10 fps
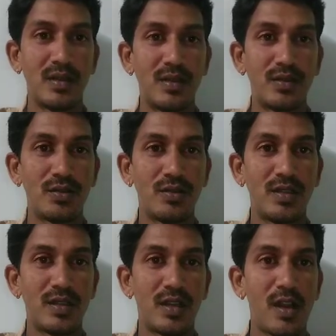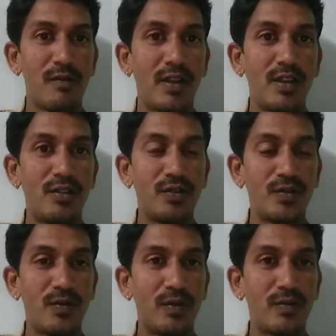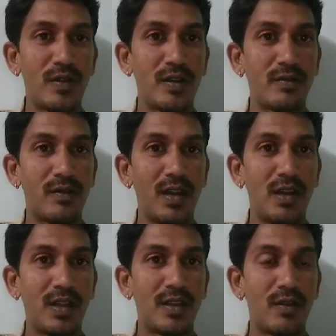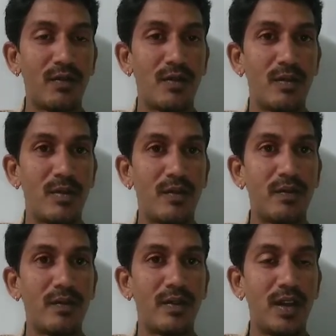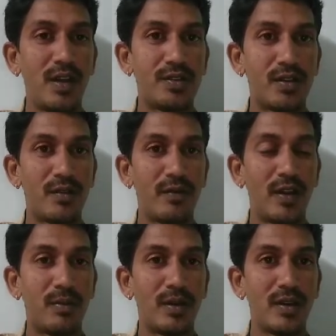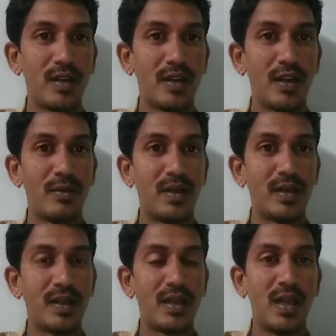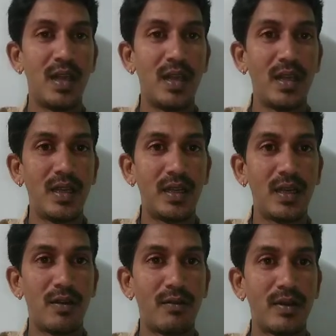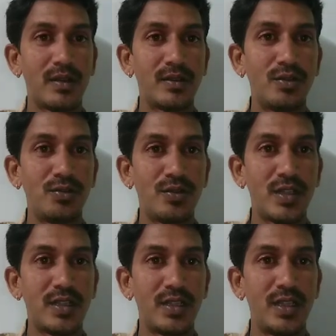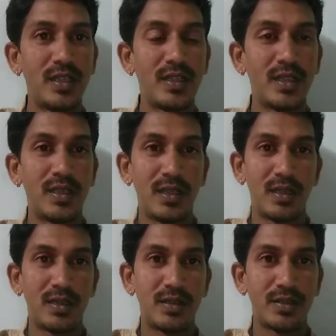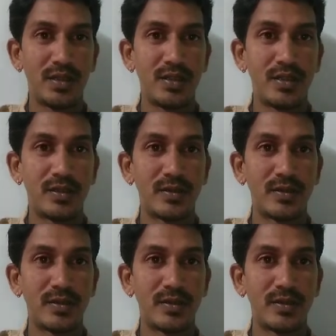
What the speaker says: So these are all very useful for while in the form of deletion of a particular element in our two-tree tree structure.